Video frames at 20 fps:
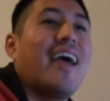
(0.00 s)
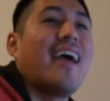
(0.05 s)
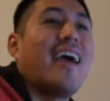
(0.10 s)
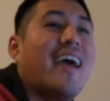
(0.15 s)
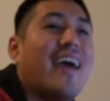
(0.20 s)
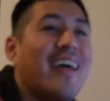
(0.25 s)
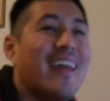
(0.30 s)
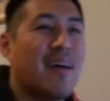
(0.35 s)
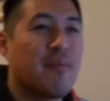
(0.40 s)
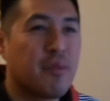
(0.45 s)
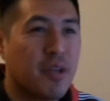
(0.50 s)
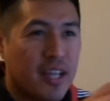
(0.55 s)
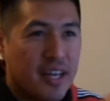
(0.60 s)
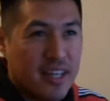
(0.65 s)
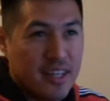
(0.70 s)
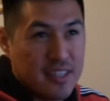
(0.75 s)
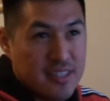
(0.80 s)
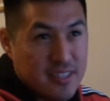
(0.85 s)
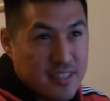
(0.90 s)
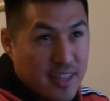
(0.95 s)
And I'm looking
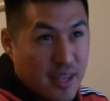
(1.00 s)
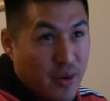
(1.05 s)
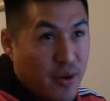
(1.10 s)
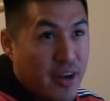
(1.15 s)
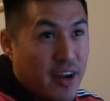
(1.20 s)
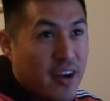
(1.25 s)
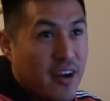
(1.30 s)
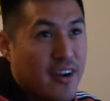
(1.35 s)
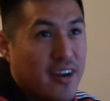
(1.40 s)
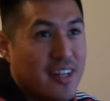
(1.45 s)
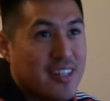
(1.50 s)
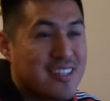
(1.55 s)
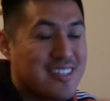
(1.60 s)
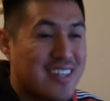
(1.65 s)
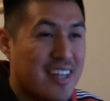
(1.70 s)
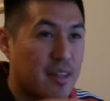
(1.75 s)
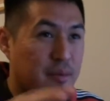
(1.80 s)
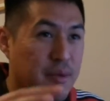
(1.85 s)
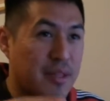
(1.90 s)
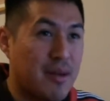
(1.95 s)
at this thing right here, and it's
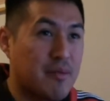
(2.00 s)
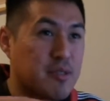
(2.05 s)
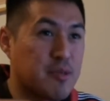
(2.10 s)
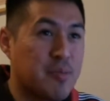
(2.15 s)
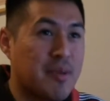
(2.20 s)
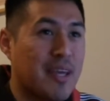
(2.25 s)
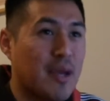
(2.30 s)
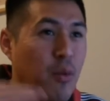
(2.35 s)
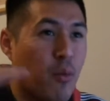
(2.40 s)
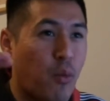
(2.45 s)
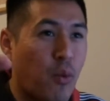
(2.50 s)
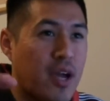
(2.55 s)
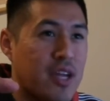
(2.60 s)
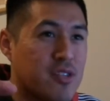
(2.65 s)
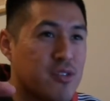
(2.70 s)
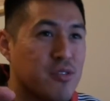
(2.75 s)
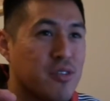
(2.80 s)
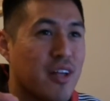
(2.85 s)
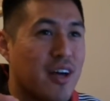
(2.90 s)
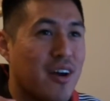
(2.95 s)
telling me that I'm speaking way
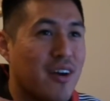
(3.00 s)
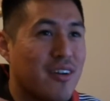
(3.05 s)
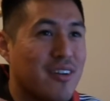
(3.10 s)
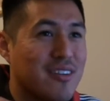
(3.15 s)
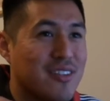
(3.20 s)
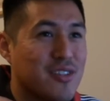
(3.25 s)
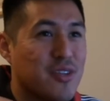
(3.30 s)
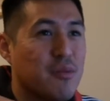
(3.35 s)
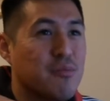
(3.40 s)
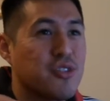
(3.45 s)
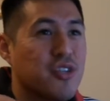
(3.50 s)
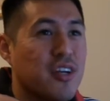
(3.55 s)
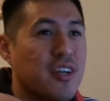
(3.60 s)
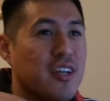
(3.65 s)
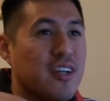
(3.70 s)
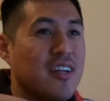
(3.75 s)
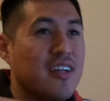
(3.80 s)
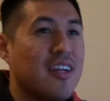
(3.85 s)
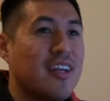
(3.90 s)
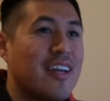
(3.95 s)
too loud. So I'm trying
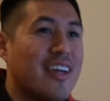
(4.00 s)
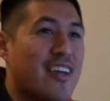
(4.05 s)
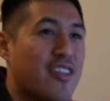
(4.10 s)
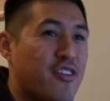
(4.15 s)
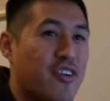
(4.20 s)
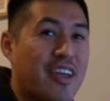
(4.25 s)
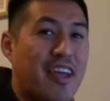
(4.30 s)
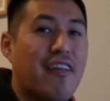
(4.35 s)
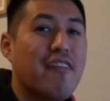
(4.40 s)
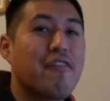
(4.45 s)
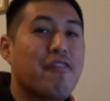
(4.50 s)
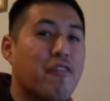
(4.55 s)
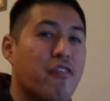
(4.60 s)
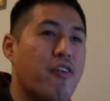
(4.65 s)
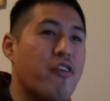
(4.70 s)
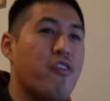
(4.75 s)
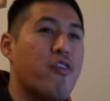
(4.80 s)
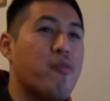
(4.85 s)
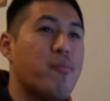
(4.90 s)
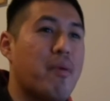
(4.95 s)
to either get
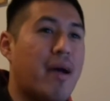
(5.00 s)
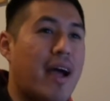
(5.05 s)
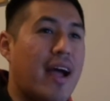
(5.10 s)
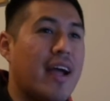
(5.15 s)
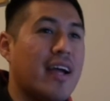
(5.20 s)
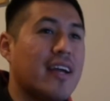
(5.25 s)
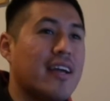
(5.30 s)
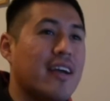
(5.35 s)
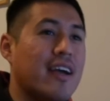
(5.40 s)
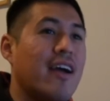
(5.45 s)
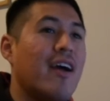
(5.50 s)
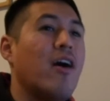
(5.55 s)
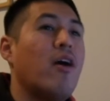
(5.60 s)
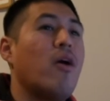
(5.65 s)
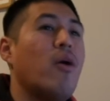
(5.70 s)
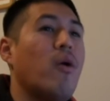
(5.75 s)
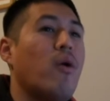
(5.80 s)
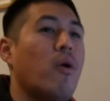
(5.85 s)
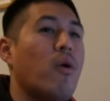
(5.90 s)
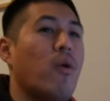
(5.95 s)
further back
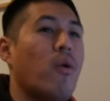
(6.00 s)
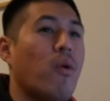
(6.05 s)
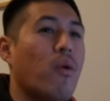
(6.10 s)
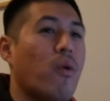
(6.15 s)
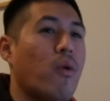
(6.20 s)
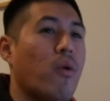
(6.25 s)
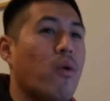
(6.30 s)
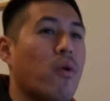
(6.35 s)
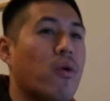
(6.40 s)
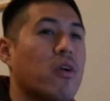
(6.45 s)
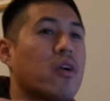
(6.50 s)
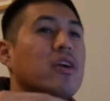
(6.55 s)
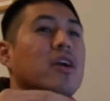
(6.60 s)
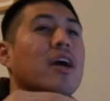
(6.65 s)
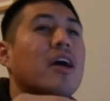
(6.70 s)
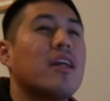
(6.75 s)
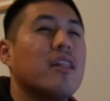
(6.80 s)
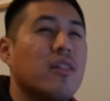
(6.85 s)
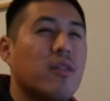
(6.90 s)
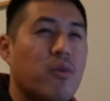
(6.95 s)
or
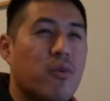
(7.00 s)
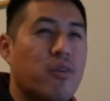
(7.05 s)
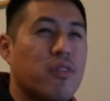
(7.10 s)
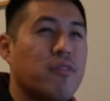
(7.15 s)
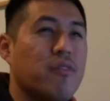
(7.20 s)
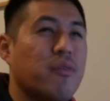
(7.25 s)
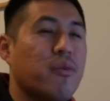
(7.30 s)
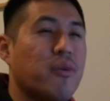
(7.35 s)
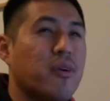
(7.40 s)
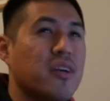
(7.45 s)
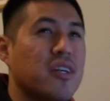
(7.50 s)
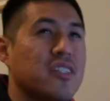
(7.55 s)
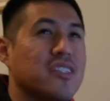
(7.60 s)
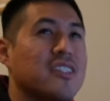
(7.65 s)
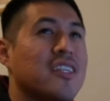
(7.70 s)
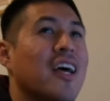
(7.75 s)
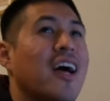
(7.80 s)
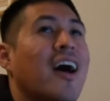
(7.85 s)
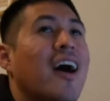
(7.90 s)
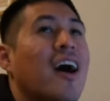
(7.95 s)
kind of lower the
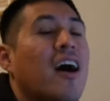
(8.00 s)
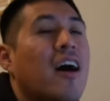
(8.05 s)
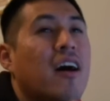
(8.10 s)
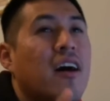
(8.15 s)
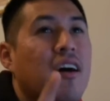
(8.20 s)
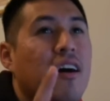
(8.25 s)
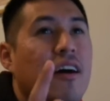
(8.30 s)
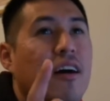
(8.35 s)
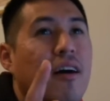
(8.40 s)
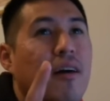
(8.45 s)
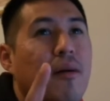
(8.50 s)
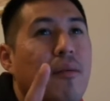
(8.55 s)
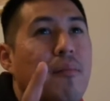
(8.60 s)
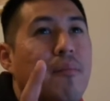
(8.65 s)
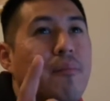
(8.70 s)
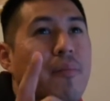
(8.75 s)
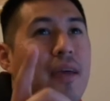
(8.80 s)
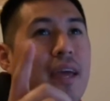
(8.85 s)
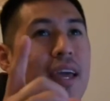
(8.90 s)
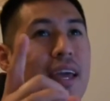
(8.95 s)
voice.
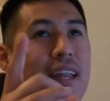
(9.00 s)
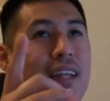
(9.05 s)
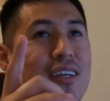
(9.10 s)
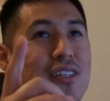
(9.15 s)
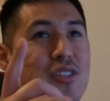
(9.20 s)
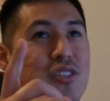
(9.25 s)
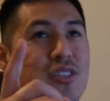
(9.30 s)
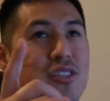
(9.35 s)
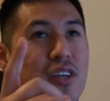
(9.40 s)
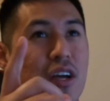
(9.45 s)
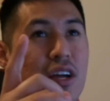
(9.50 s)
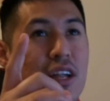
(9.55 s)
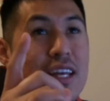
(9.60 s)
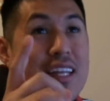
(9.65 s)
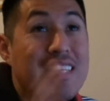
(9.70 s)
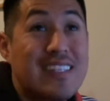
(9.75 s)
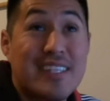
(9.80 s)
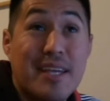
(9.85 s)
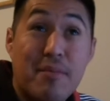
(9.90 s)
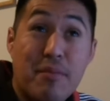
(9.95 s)
It is
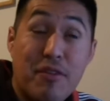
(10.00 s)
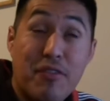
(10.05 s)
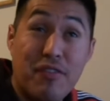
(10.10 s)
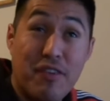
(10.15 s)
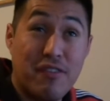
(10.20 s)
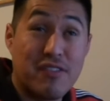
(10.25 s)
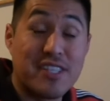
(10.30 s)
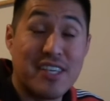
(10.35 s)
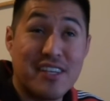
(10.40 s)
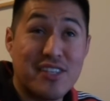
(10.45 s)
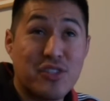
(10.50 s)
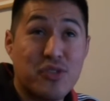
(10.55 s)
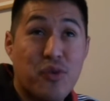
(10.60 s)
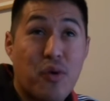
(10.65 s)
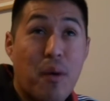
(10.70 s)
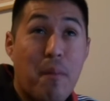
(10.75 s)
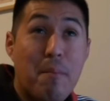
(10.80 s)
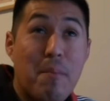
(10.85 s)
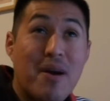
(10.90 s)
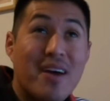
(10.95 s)
December 15th,
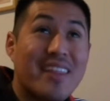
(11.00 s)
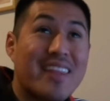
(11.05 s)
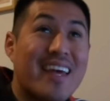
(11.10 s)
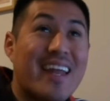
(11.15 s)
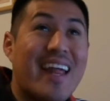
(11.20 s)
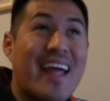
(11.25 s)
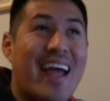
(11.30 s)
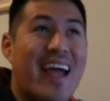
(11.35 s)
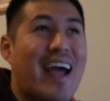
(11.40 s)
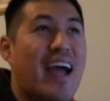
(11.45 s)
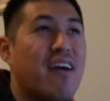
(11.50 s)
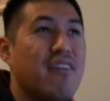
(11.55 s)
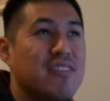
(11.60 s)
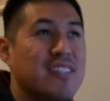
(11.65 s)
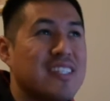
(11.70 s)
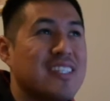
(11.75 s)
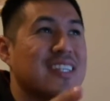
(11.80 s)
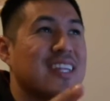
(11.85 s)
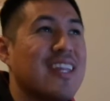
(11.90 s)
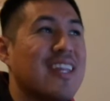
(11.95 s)
so a month and a half
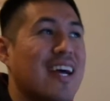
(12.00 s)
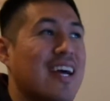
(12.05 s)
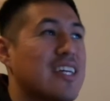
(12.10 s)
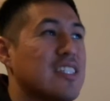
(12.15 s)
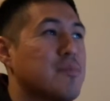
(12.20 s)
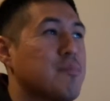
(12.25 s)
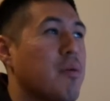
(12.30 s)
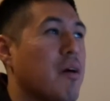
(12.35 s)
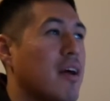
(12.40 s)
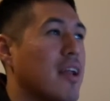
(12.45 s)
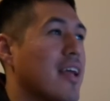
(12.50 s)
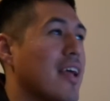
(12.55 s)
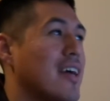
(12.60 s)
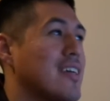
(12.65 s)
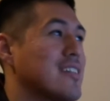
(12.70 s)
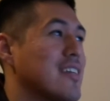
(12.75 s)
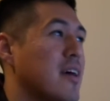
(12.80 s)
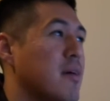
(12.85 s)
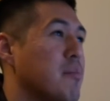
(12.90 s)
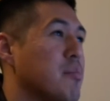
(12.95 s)
since the last
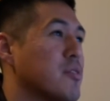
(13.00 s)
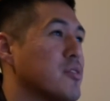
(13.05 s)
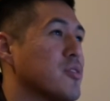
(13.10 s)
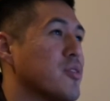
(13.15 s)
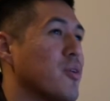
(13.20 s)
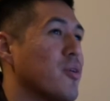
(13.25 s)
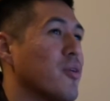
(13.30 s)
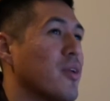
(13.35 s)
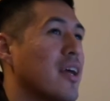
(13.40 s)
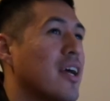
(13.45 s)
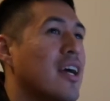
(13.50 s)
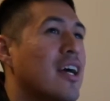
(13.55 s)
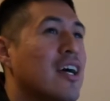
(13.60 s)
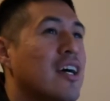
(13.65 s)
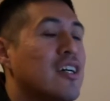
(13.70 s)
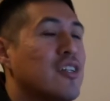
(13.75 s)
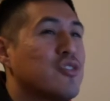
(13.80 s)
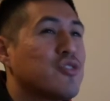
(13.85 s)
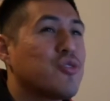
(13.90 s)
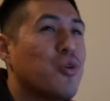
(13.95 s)
podcast episode.
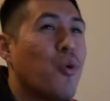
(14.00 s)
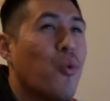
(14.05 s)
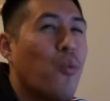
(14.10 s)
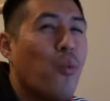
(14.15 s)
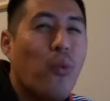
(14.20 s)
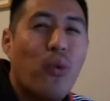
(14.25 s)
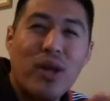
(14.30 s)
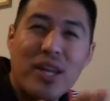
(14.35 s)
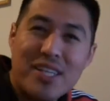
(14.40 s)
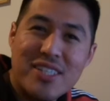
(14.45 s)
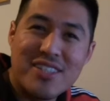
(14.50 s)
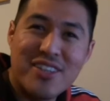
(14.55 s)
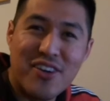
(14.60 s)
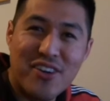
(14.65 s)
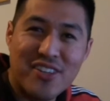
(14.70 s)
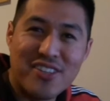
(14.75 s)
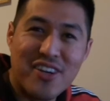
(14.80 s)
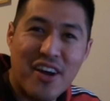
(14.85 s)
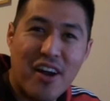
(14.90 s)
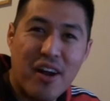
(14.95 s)
So what is there
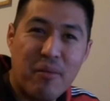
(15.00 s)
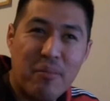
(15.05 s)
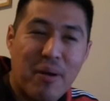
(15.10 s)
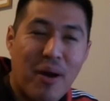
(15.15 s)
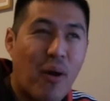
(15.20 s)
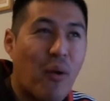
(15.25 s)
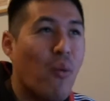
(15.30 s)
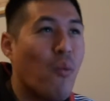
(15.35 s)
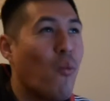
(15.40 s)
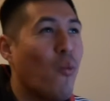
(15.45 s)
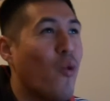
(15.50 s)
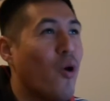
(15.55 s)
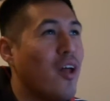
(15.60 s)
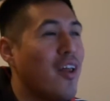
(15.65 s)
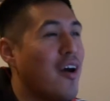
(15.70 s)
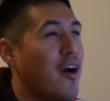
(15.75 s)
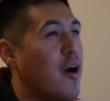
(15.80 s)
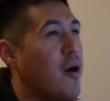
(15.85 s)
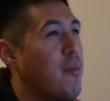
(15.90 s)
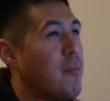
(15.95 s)
to talk about?
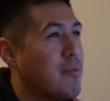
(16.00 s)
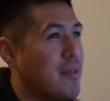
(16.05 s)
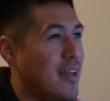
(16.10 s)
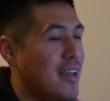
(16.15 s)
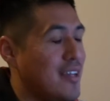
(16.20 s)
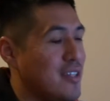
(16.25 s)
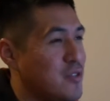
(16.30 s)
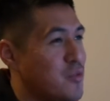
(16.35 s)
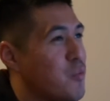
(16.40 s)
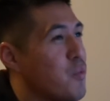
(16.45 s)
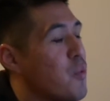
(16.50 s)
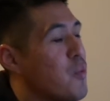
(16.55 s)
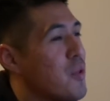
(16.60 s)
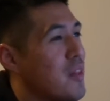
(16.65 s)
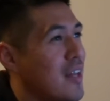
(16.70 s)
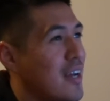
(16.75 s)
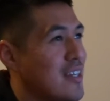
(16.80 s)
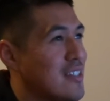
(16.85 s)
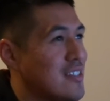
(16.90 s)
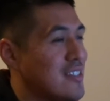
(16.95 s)
What updates would we
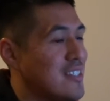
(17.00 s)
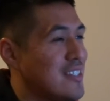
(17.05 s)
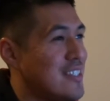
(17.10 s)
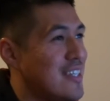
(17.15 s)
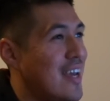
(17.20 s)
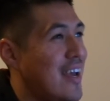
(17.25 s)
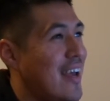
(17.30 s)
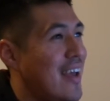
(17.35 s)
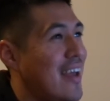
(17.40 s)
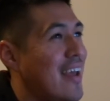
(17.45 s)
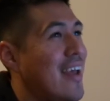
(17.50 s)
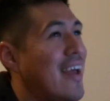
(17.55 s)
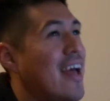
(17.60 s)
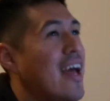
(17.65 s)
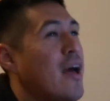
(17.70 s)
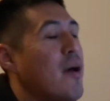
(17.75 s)
like to say?